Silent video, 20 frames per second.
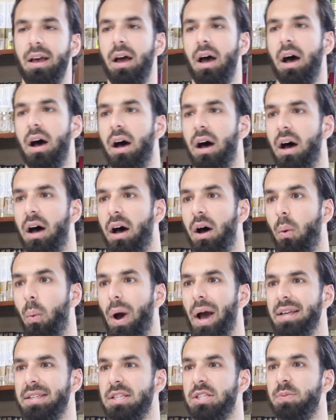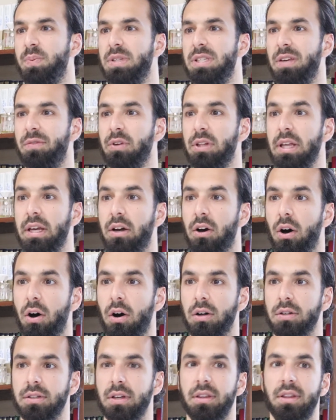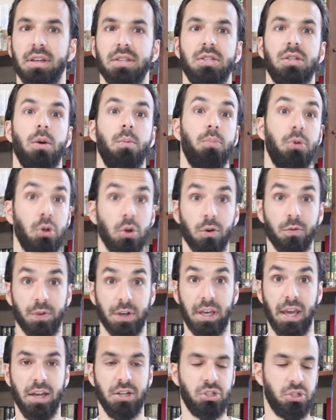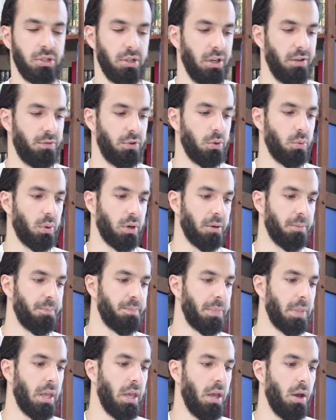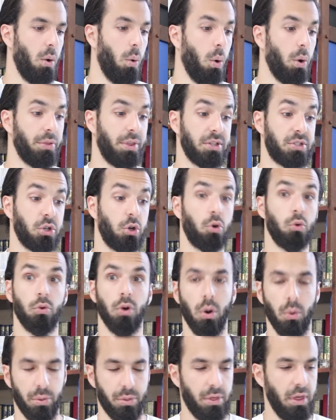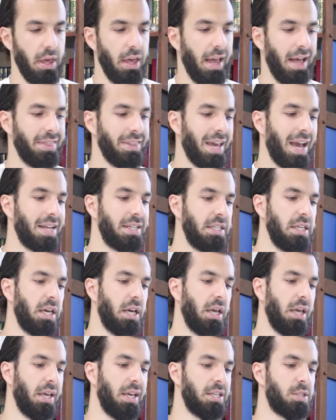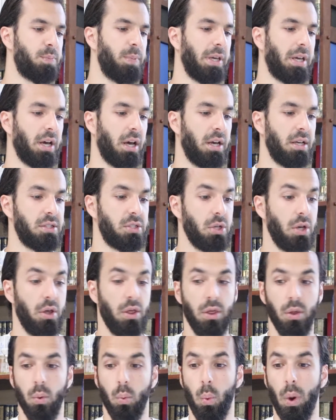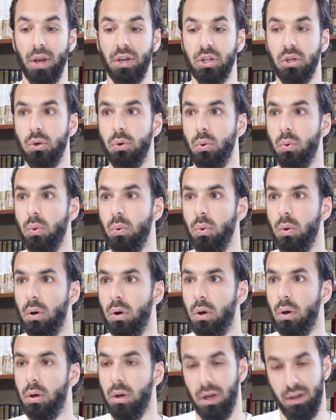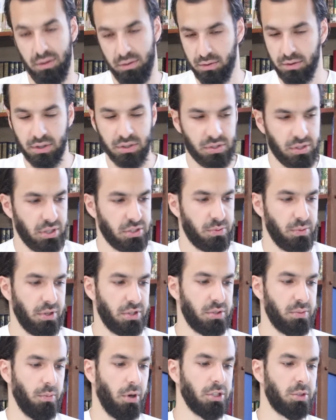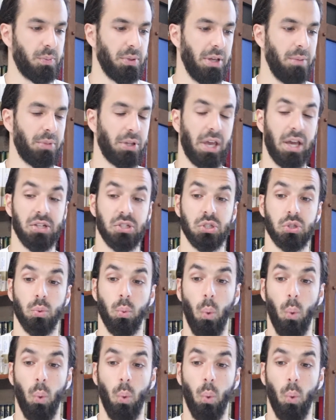Why is it specifically called this purification, if you will, or this growth? And the idea is because there's multiple implications.